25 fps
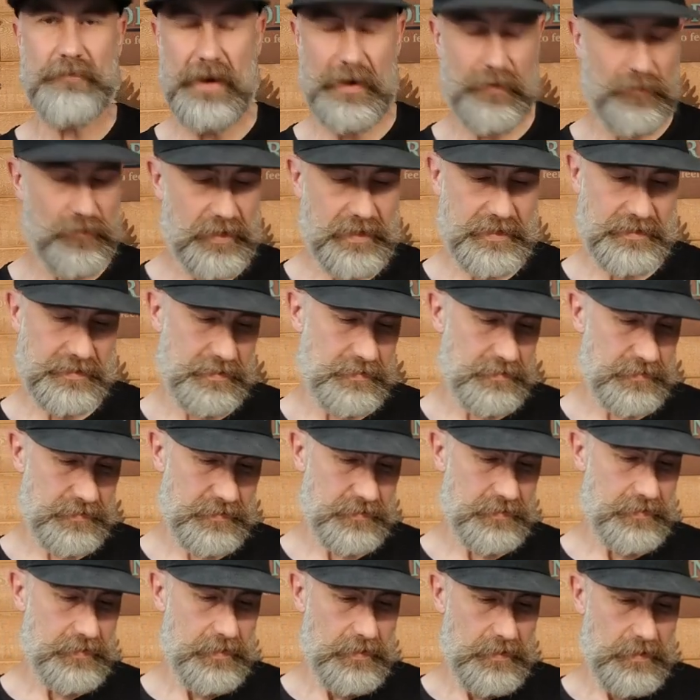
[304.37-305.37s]
gave my
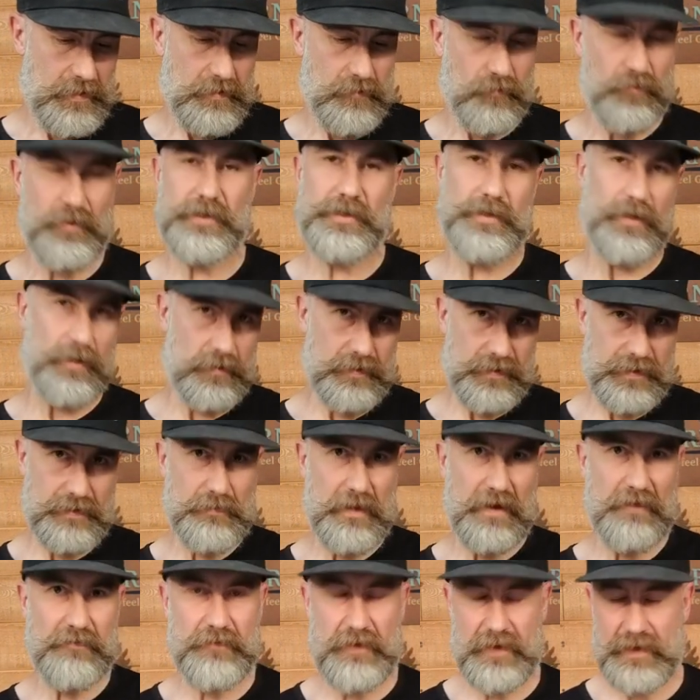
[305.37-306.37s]
reasons, which are
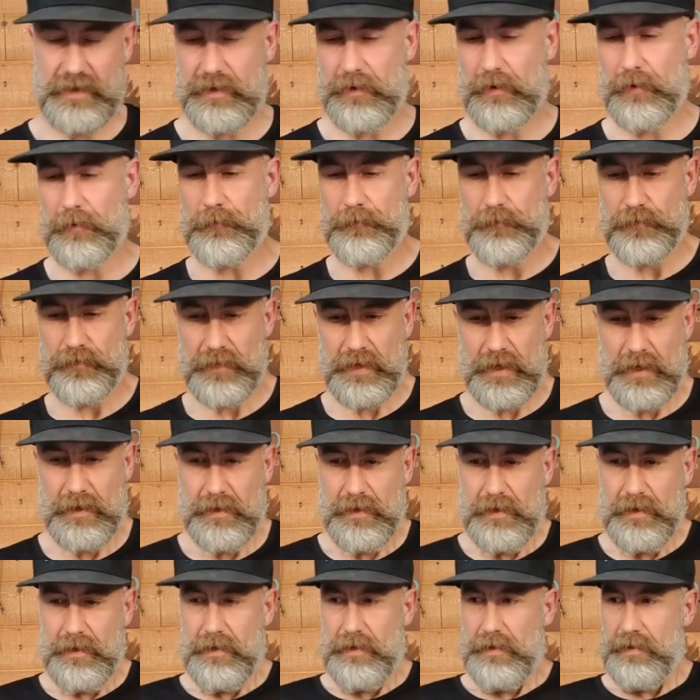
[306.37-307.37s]
in my video.
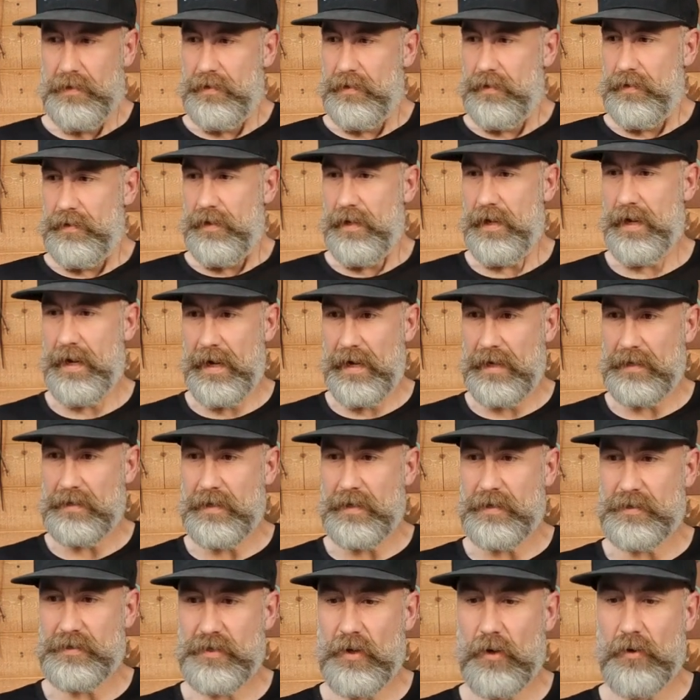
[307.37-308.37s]

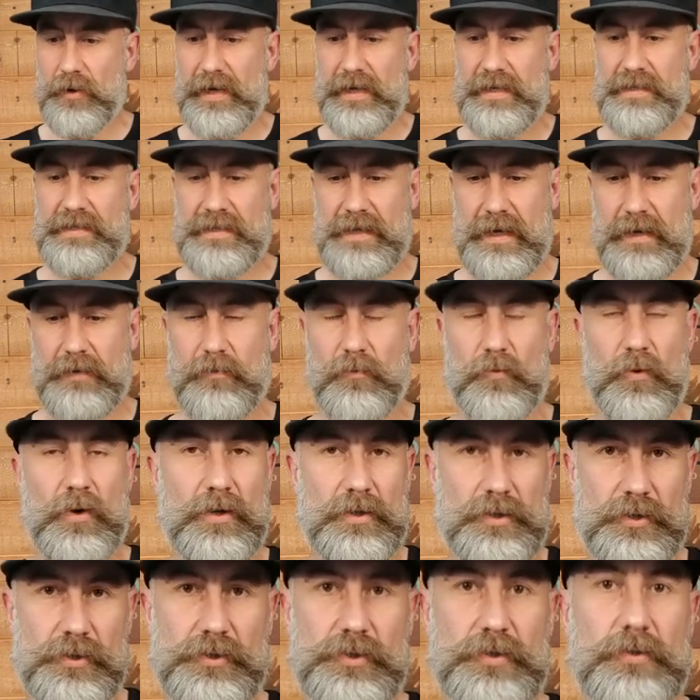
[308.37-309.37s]
And so he said,
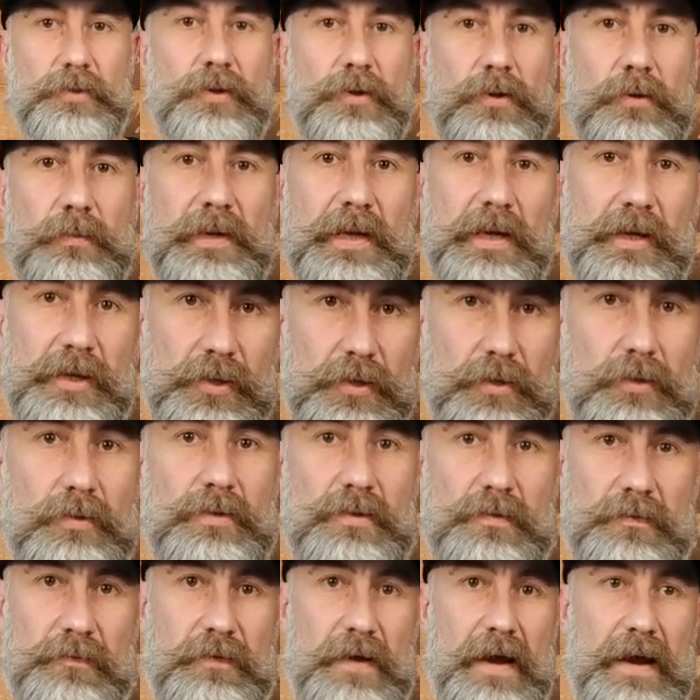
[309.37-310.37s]
well, could you do me a
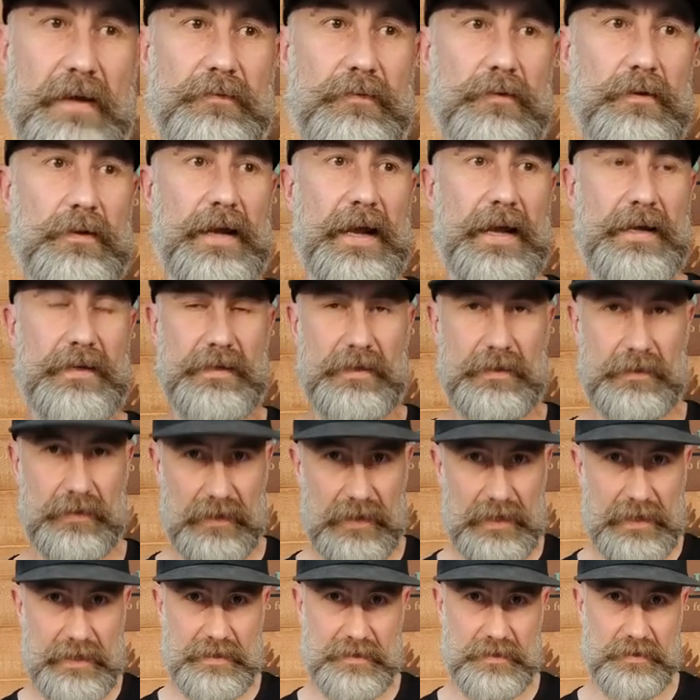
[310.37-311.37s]
huge favor and
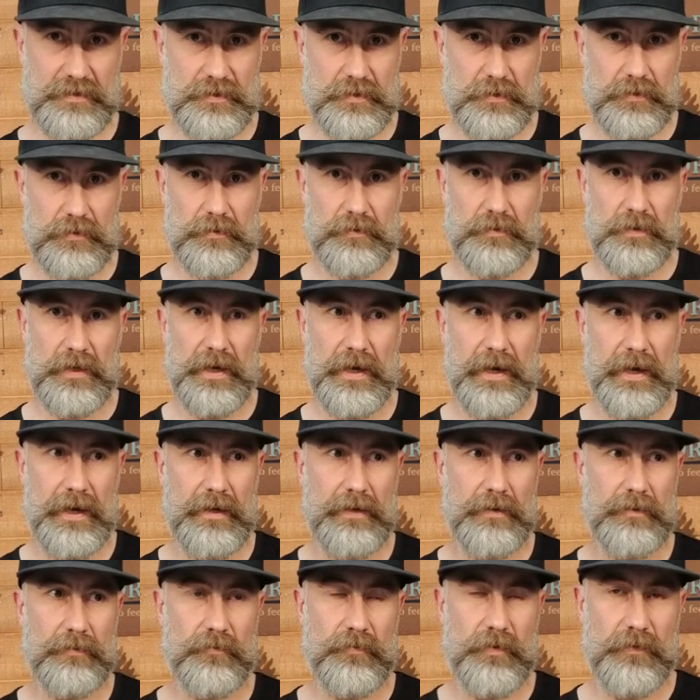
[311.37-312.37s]
at least do
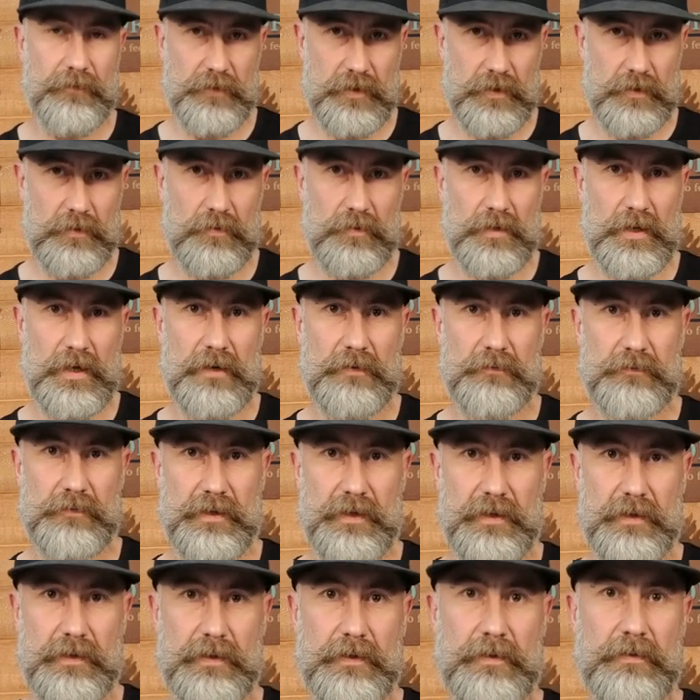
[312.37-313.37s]
a review
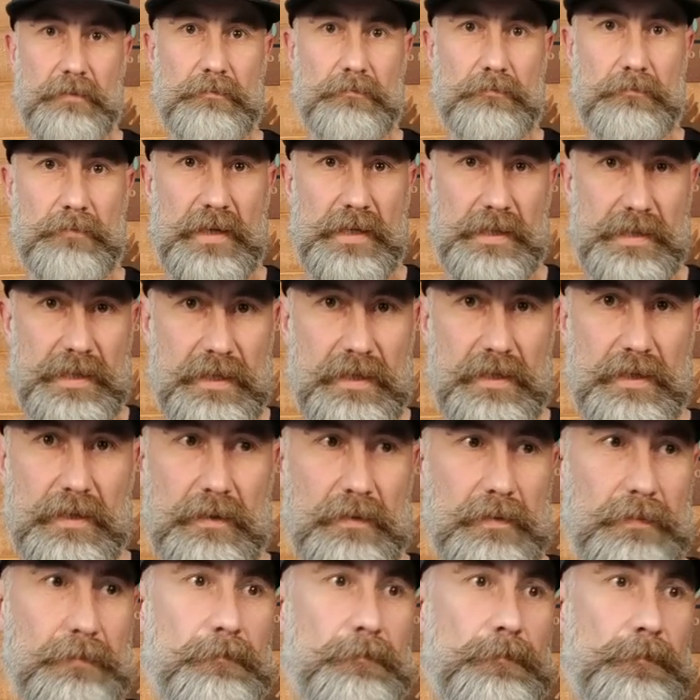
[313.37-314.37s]
of the
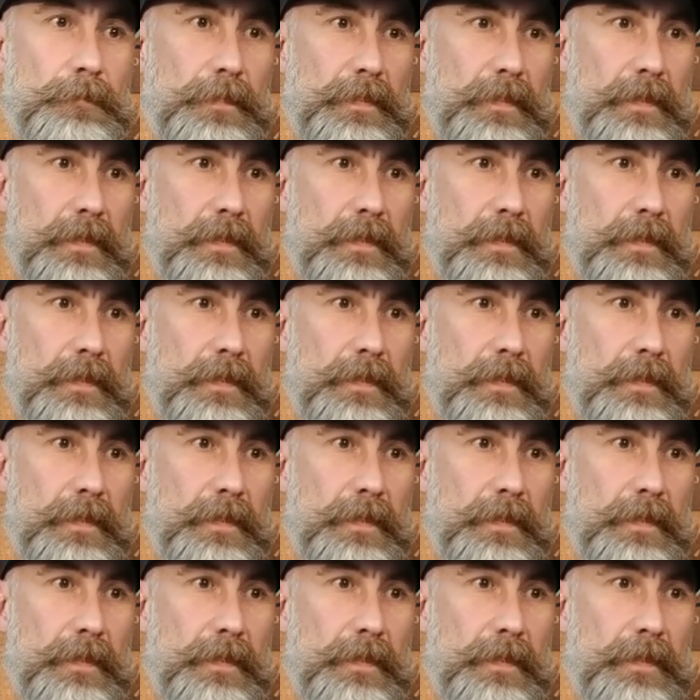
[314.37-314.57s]
Padilla